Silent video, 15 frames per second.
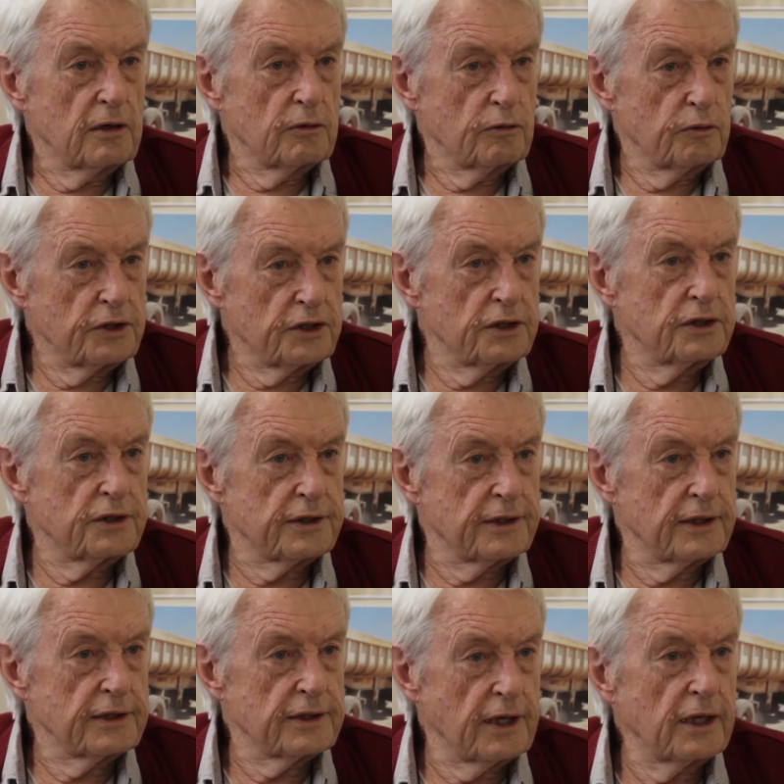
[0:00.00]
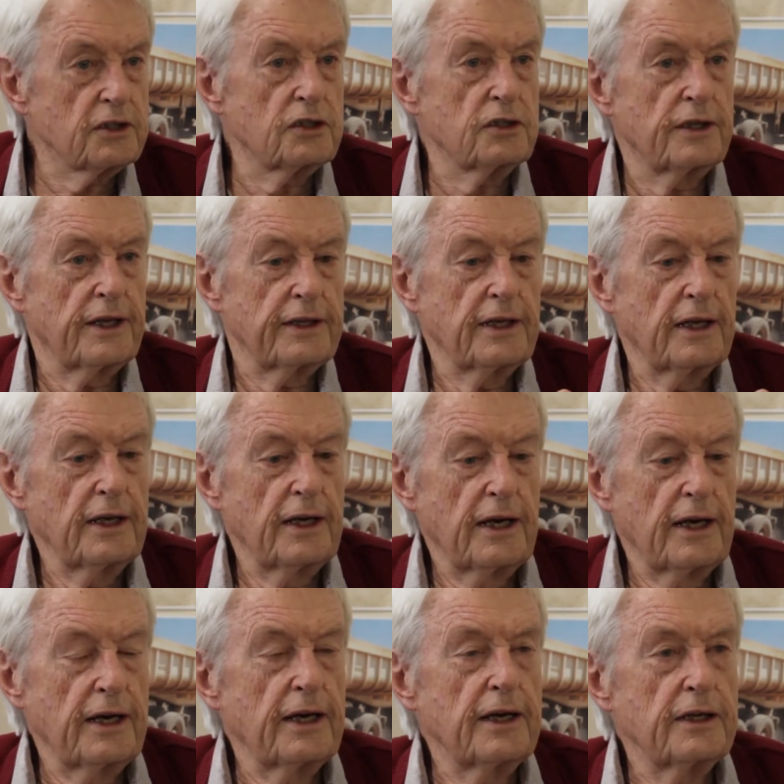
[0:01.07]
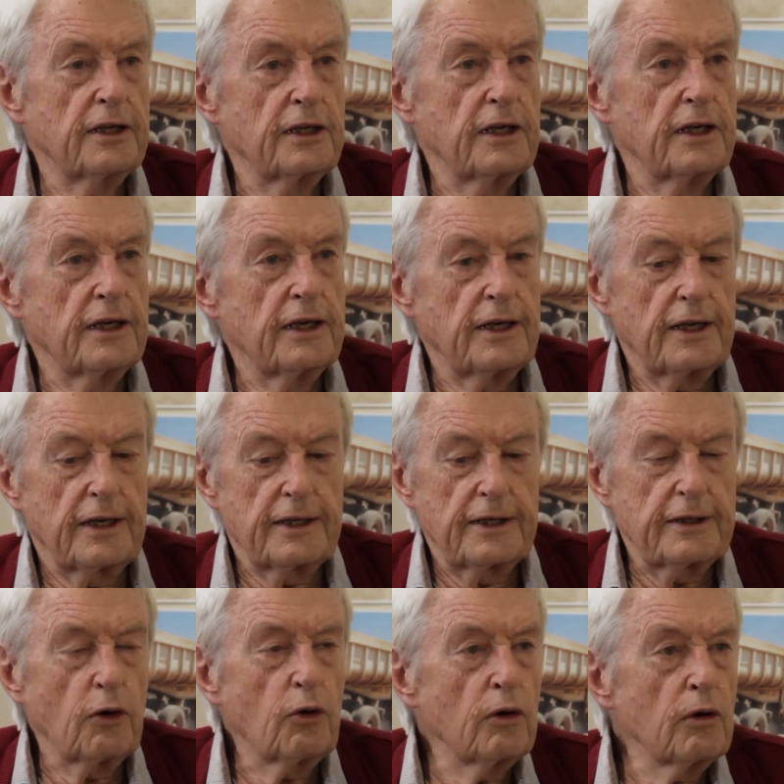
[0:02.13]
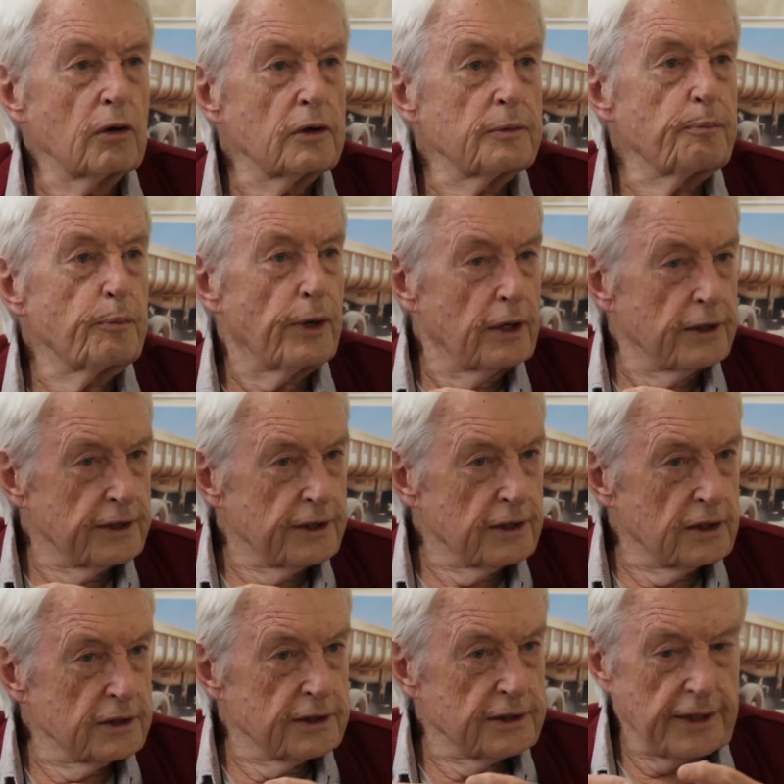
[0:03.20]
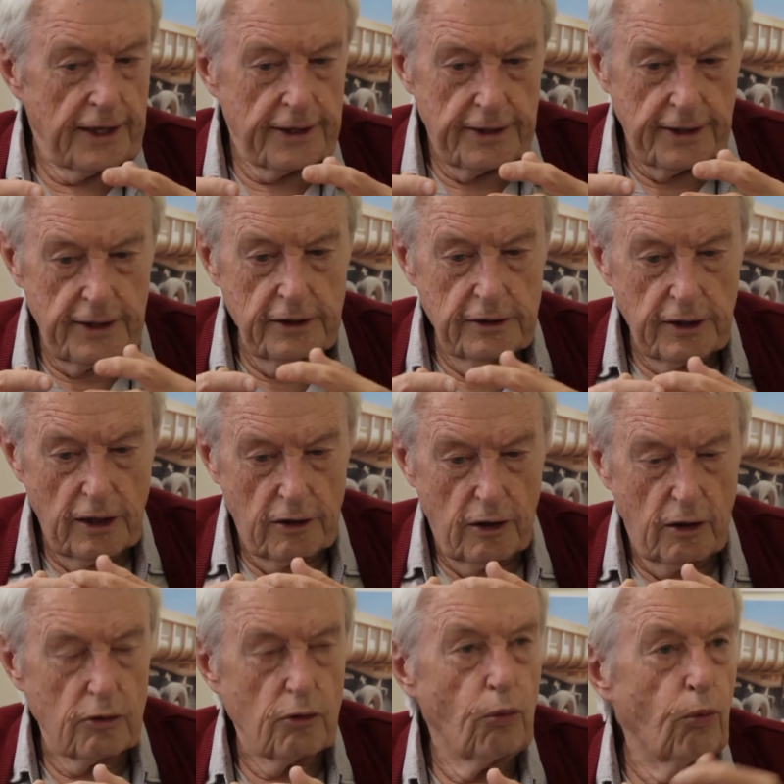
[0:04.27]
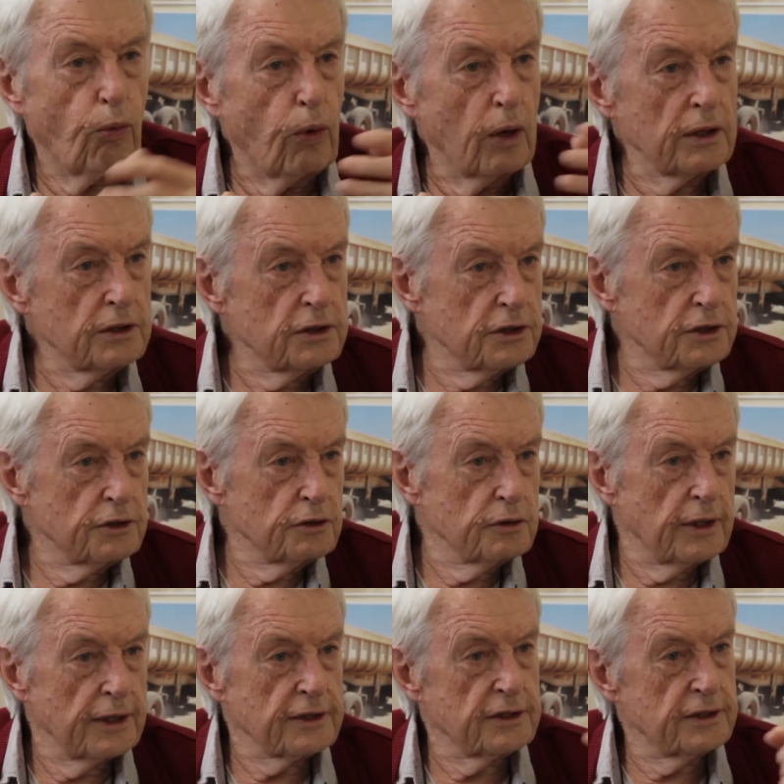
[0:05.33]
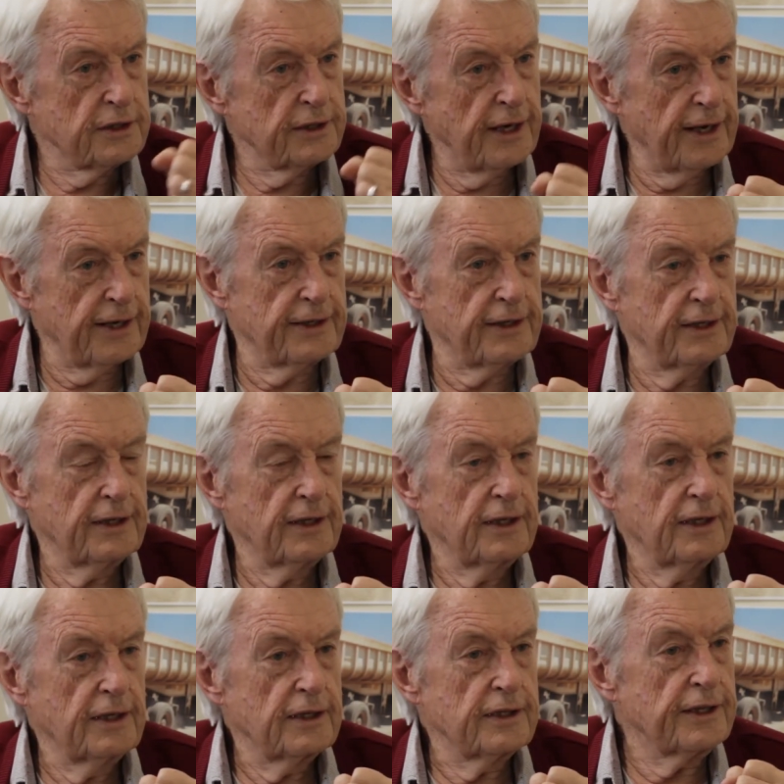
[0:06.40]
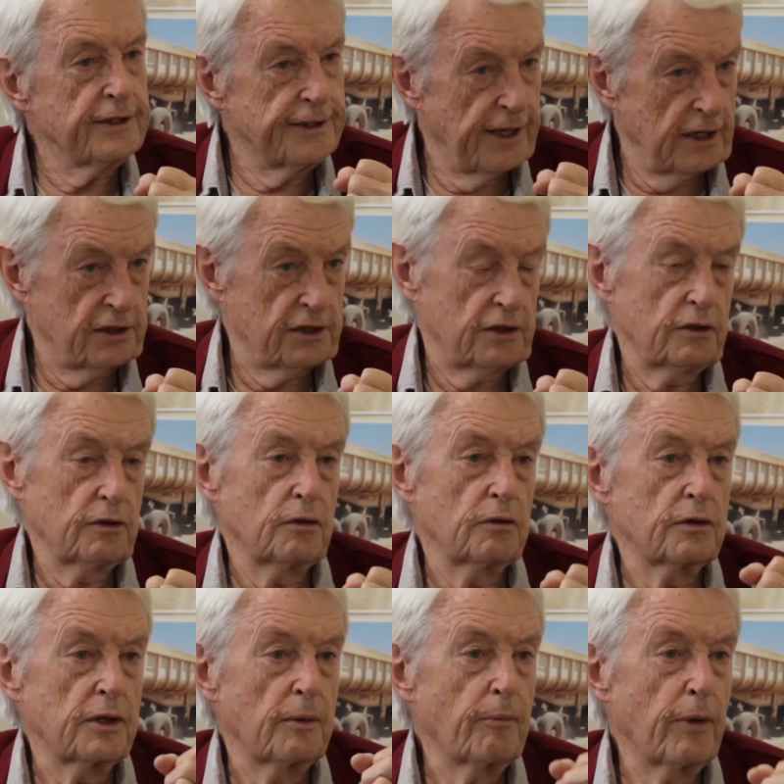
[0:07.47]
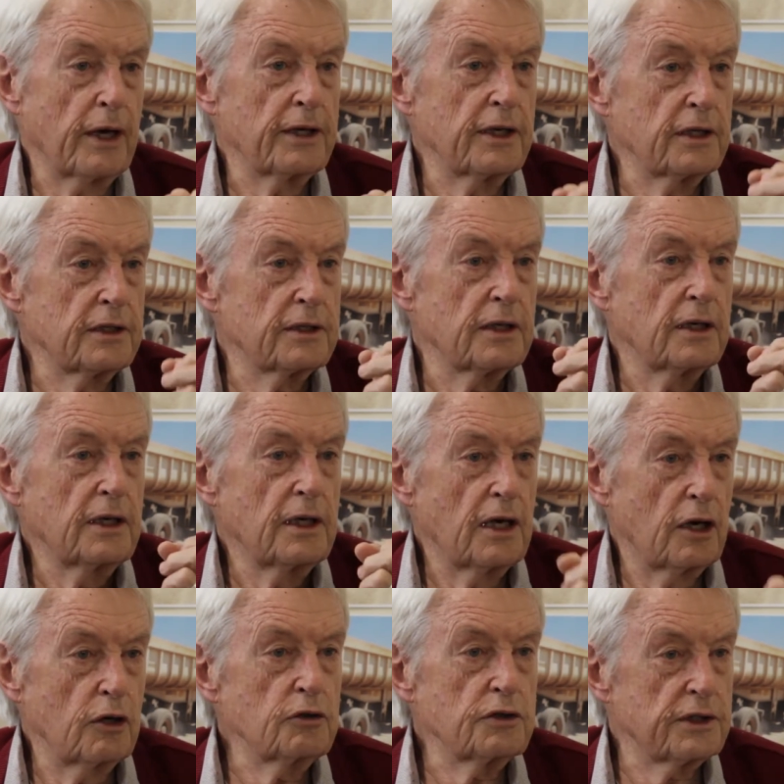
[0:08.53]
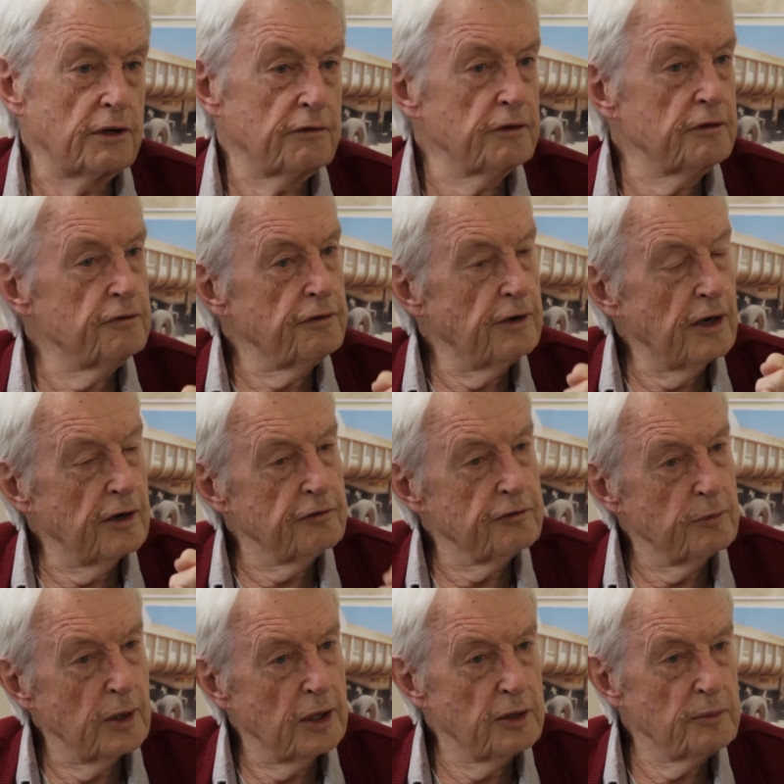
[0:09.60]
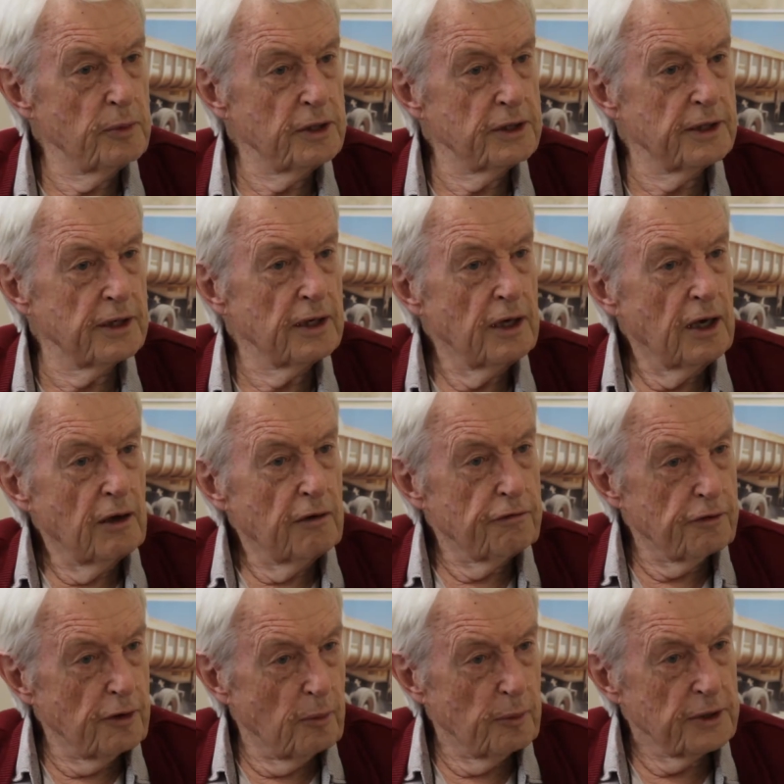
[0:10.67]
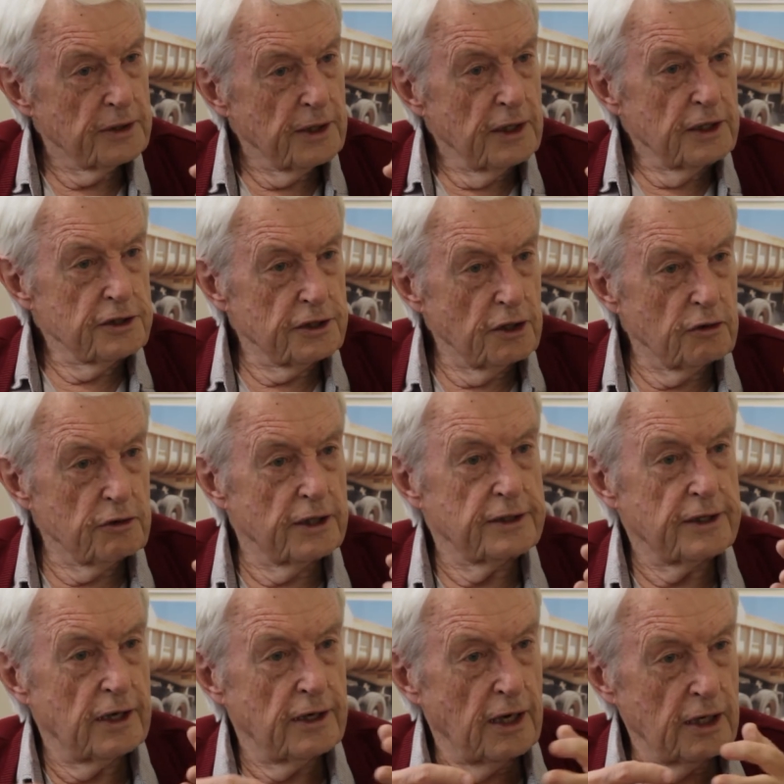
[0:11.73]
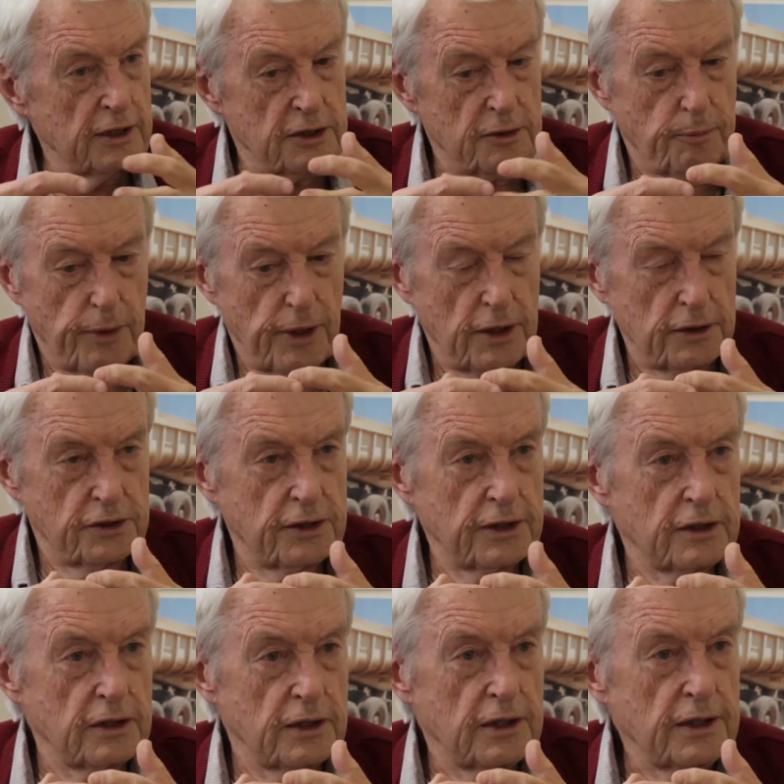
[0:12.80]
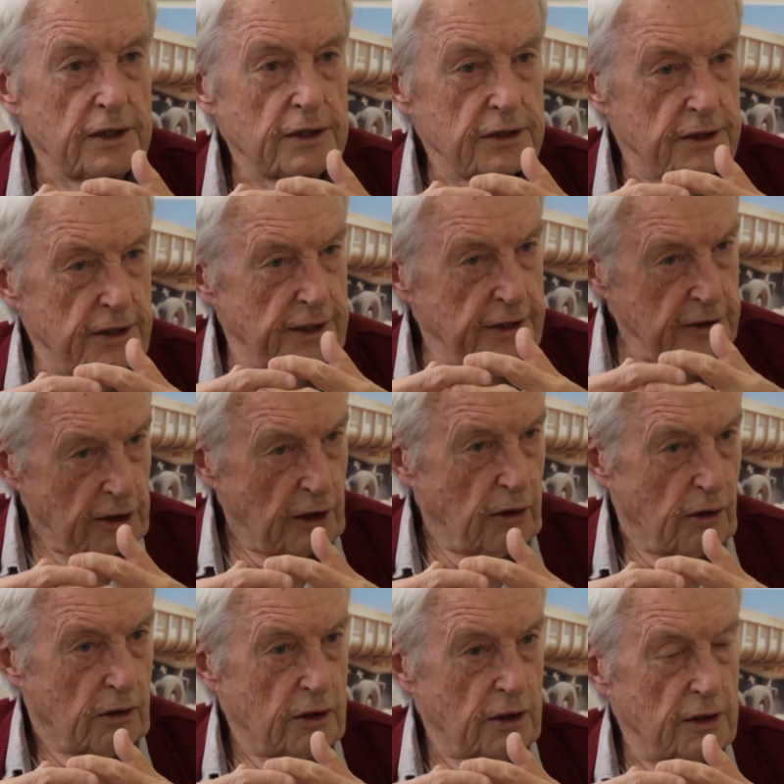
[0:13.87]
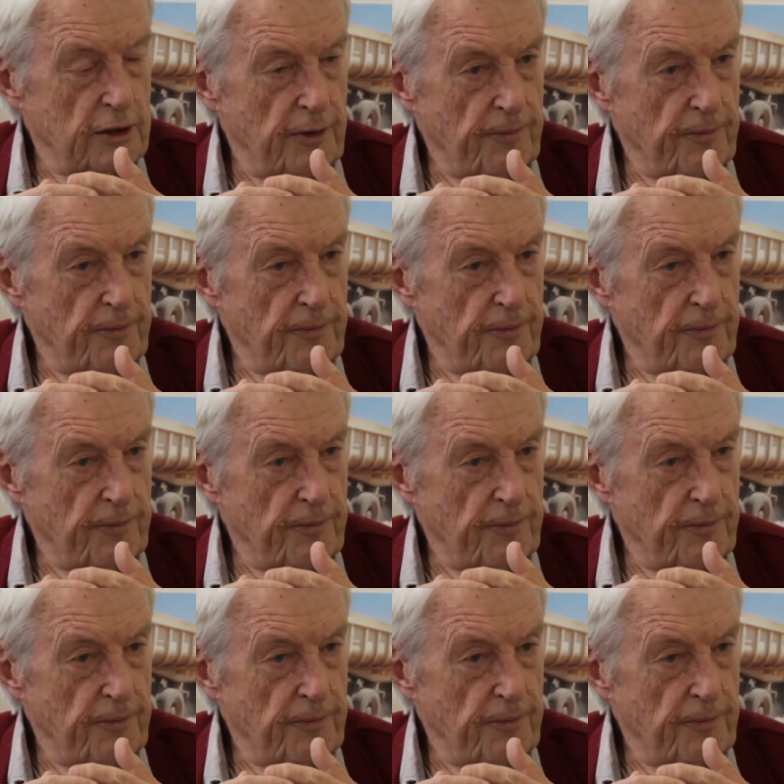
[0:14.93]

which is such that all particles can interlock once you extract the dust or the minus 0.75 millimeter from it, so that the larger particles interlock.